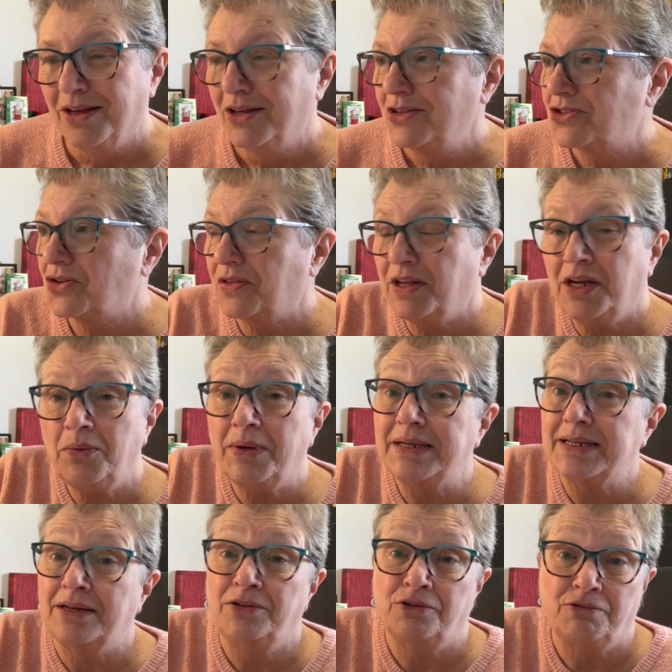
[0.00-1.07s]
So then I went
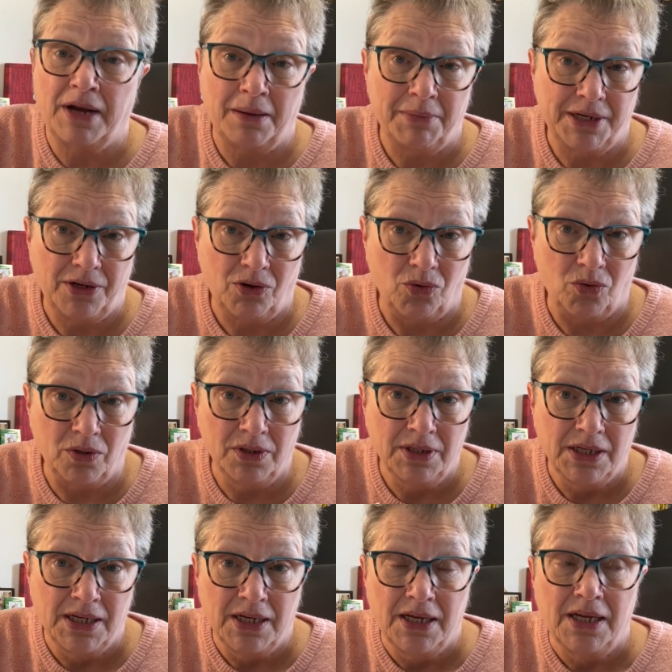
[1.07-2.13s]
down the rabbit hole
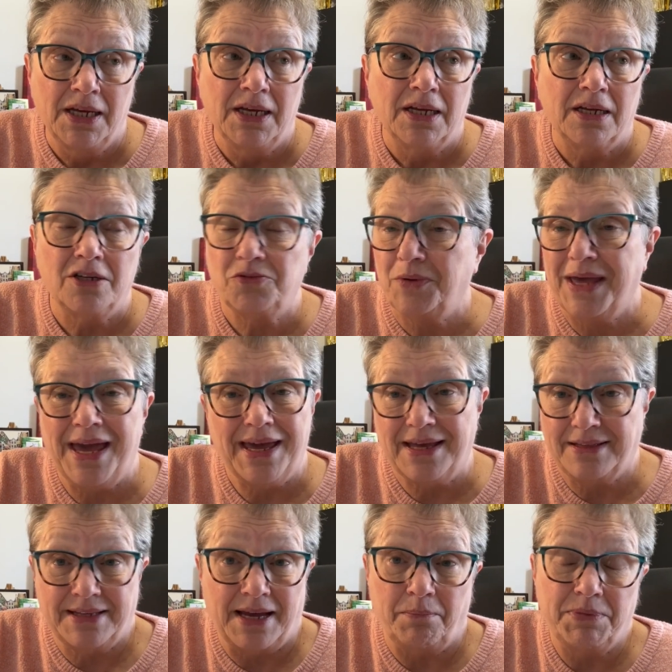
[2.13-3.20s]
because we can't
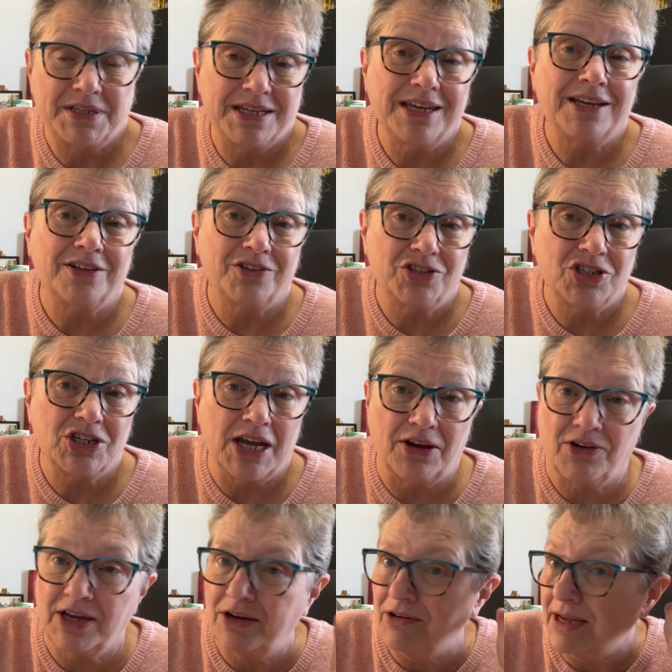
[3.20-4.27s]
get that particular chair
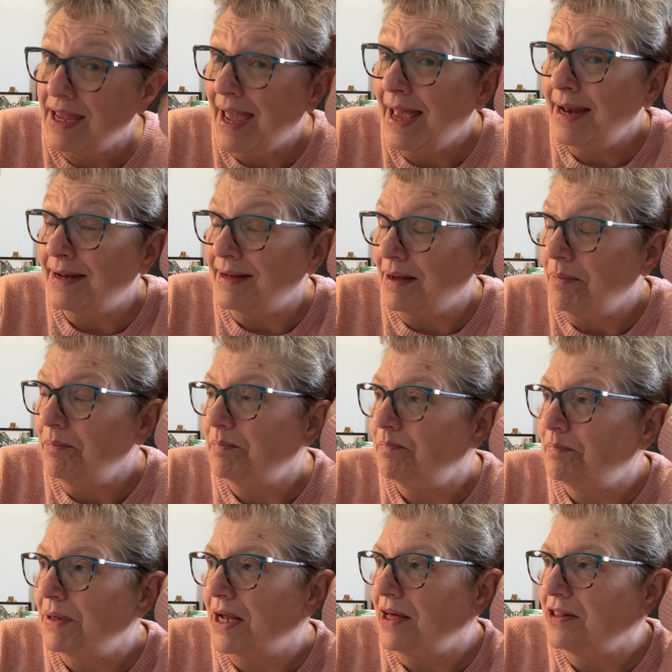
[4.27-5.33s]
here in Canada.
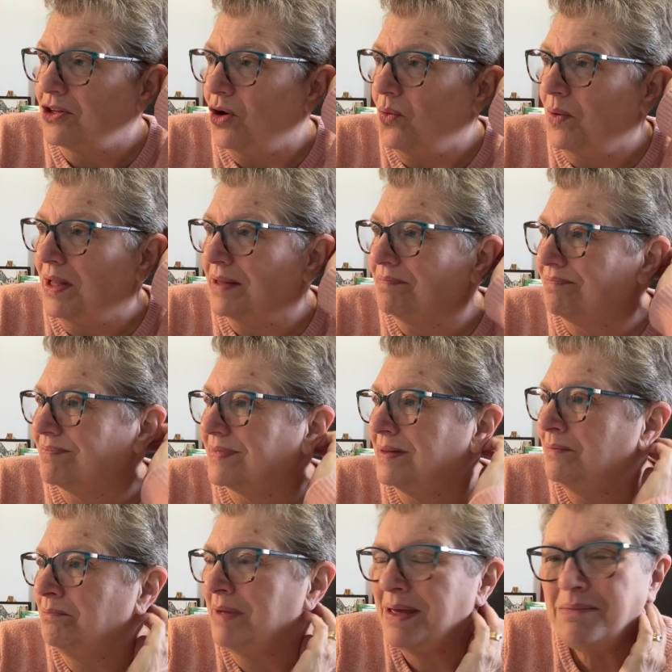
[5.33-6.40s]
But I thought, well,
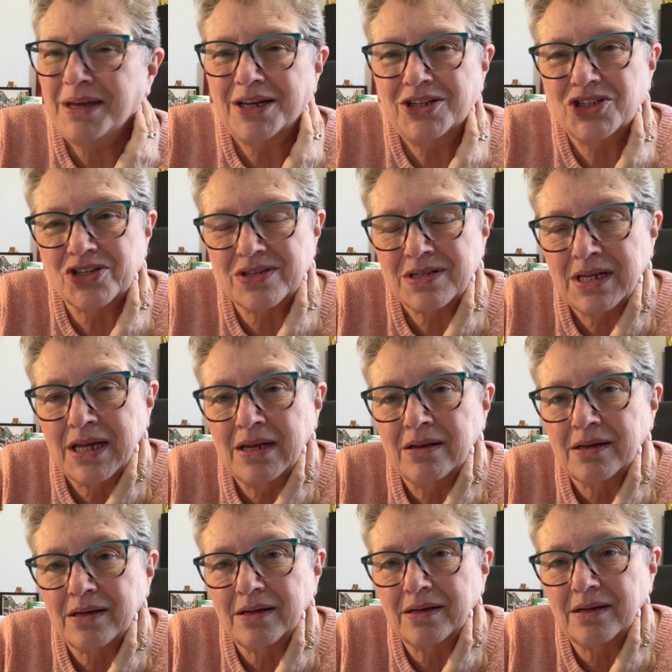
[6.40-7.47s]
maybe I just need
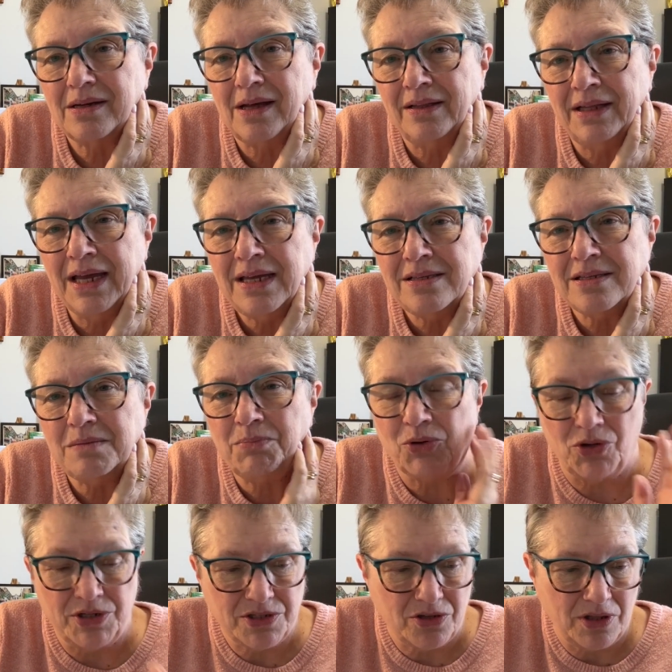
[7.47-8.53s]
a Lazy
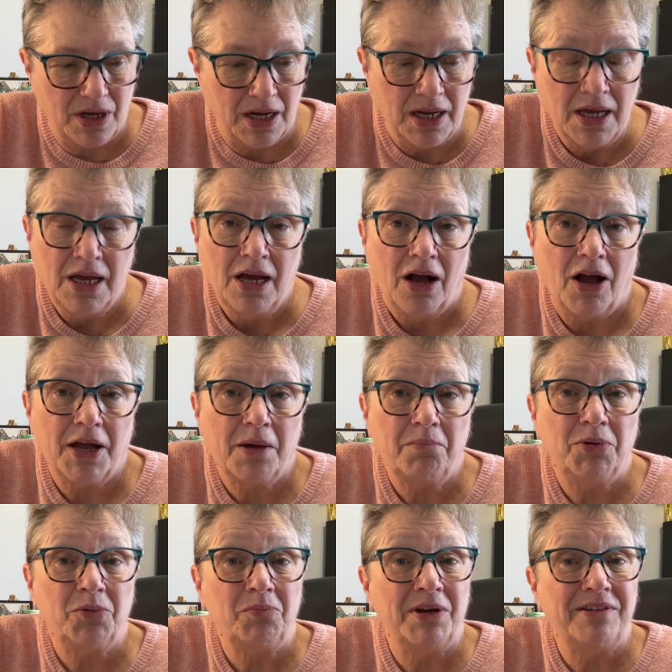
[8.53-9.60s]
Boy so that I can
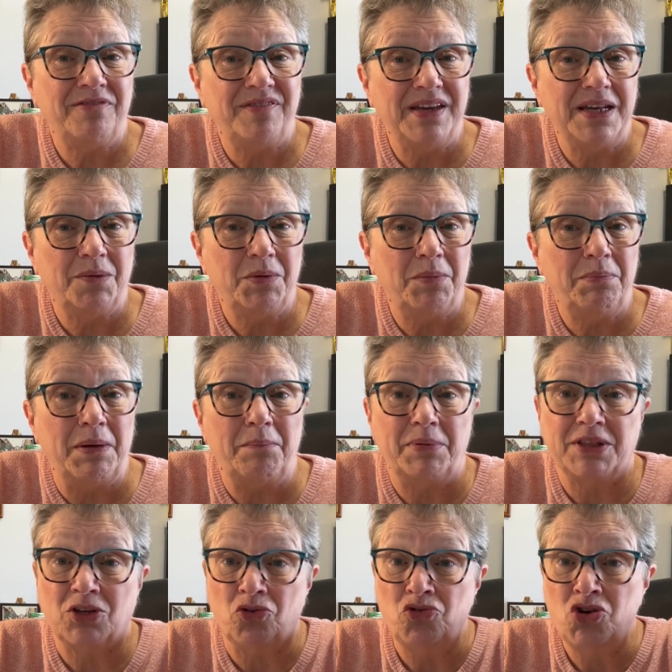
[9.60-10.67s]
put my feet up a bit, but
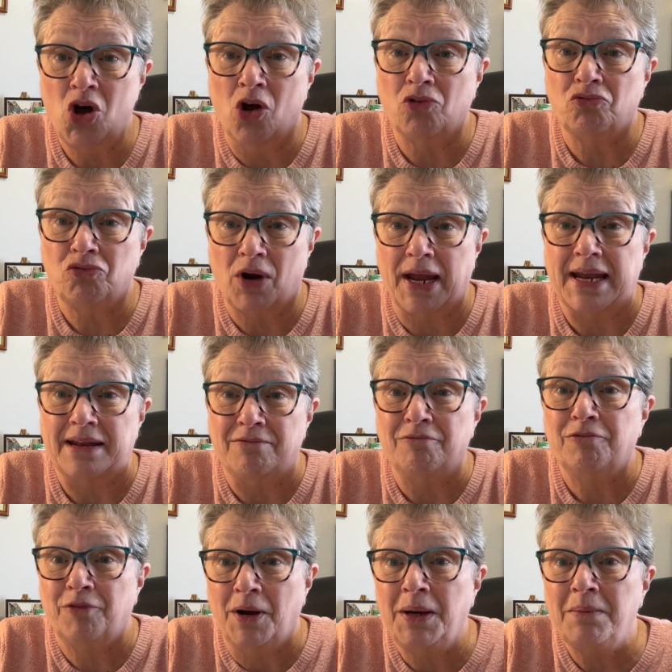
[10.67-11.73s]
they're not right in
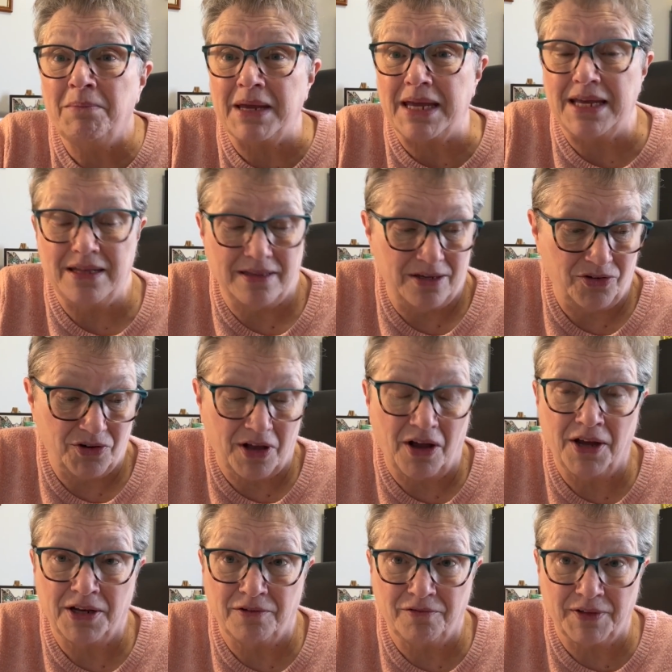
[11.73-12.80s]
front of me. They're
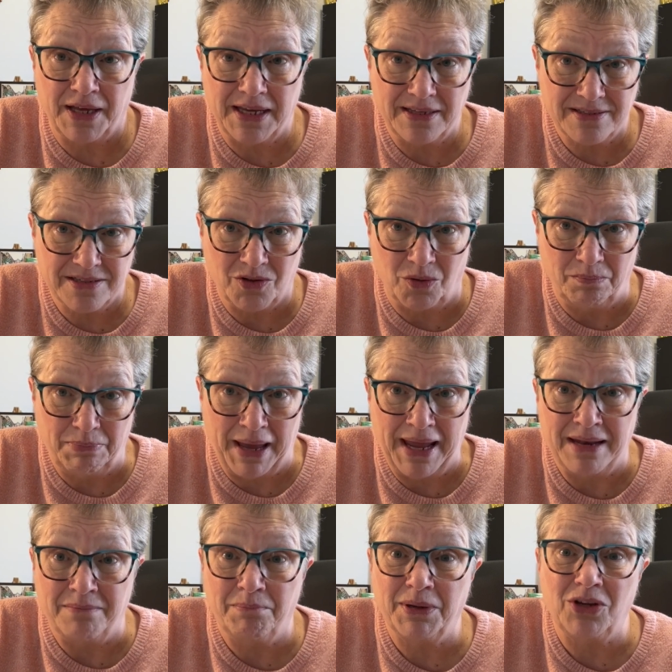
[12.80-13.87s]
kind of like still
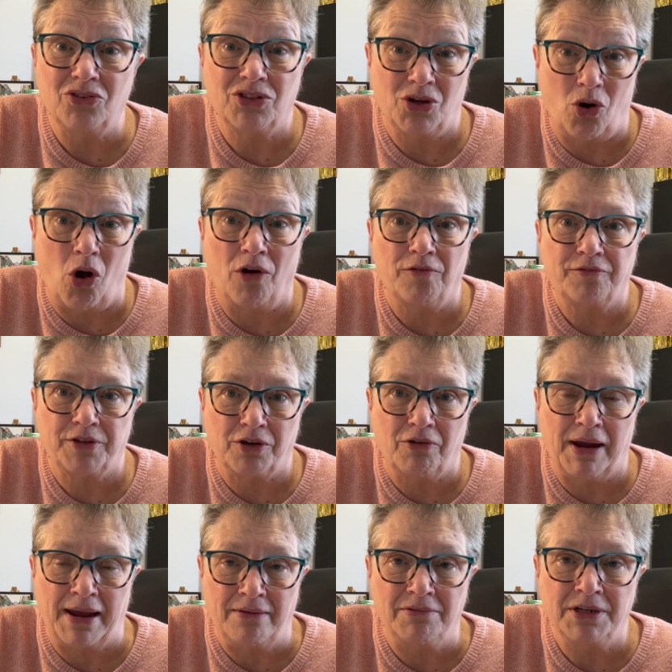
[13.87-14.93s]
bent, but they're off the
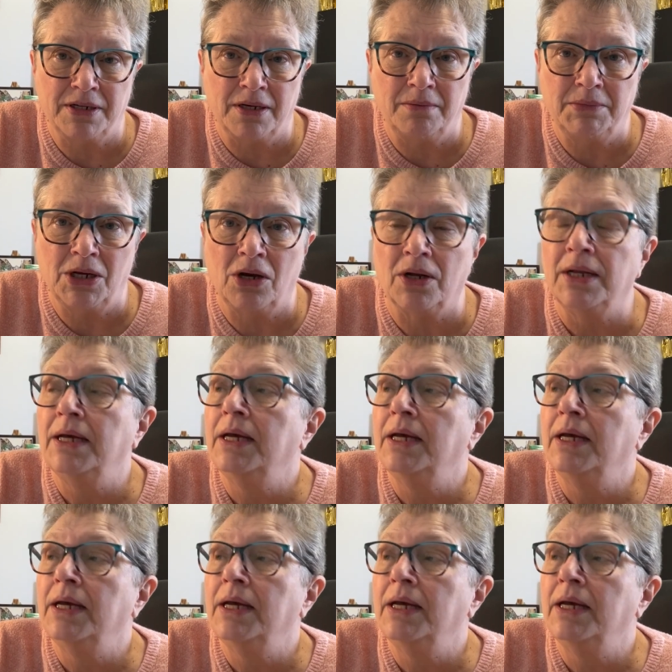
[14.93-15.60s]
ground and I'm not.